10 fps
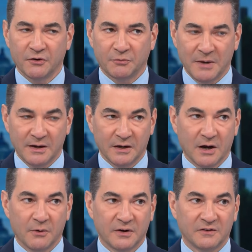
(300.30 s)
push. Mandy
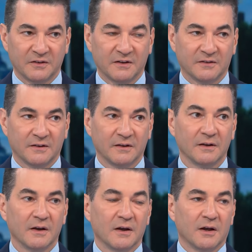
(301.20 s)
Cohen, the
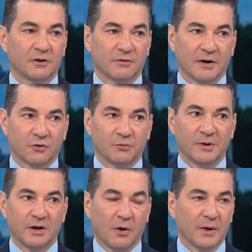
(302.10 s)
CDC director, has
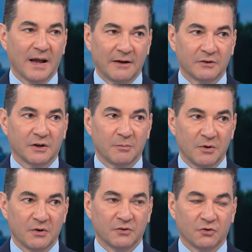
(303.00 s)
been going out to
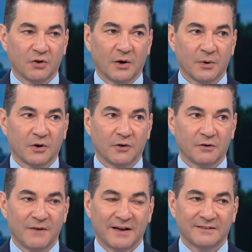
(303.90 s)
communities to try to
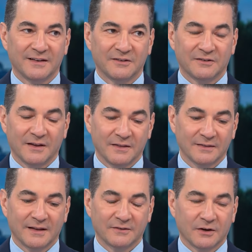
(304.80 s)
encourage vaccination. I
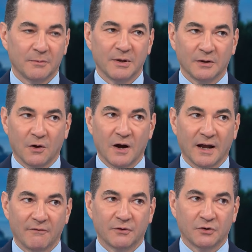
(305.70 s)
think that's going to be a
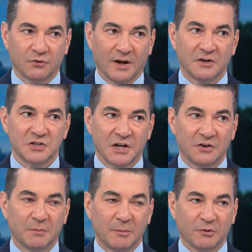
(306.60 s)
long effort to try to
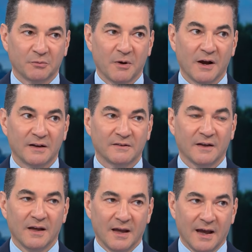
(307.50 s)
change people's minds
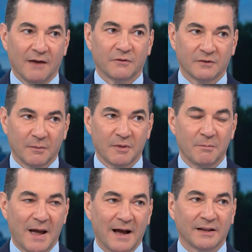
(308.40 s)
after some of the
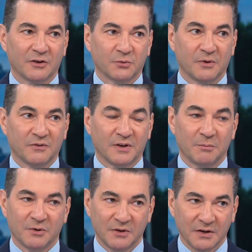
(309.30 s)
backlash we've
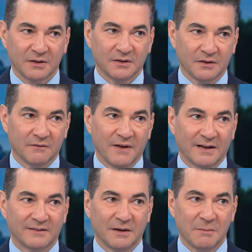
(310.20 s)
seen, particularly to the
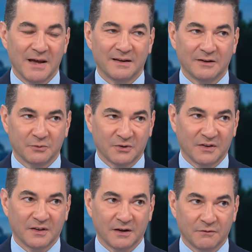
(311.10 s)
vaccine mandates, which
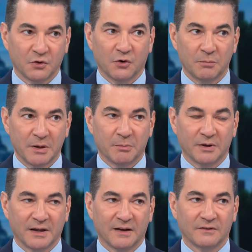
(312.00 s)
I think have turned
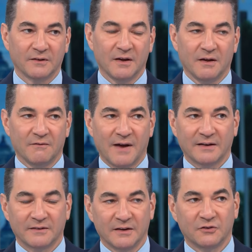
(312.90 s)
people against
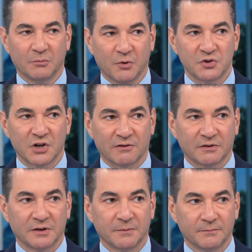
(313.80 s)
vaccination more
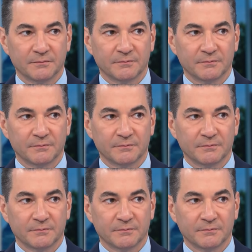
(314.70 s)
generally.